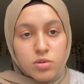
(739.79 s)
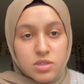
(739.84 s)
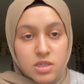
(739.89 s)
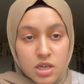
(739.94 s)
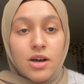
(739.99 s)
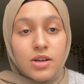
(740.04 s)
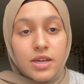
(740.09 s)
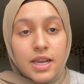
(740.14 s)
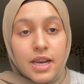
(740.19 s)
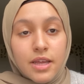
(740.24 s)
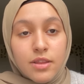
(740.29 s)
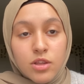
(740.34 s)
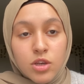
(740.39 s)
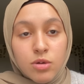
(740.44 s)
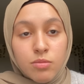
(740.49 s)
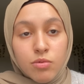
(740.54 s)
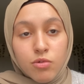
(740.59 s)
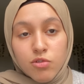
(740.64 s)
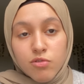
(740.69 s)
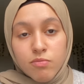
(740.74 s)
Calculate the
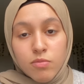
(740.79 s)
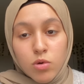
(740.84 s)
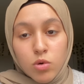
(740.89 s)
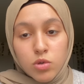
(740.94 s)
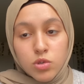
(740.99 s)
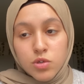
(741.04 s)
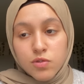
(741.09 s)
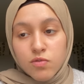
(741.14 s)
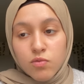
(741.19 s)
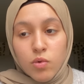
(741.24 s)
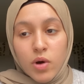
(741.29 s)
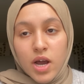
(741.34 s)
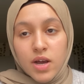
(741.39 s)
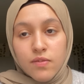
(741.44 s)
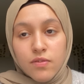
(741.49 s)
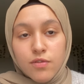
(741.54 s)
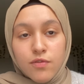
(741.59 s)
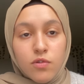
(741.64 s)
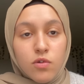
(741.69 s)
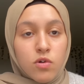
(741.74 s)
number of moles of
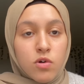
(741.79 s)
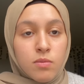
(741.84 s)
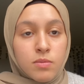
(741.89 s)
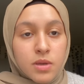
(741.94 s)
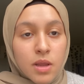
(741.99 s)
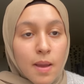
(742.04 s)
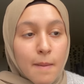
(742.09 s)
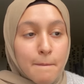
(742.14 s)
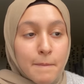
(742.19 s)
whatever formed.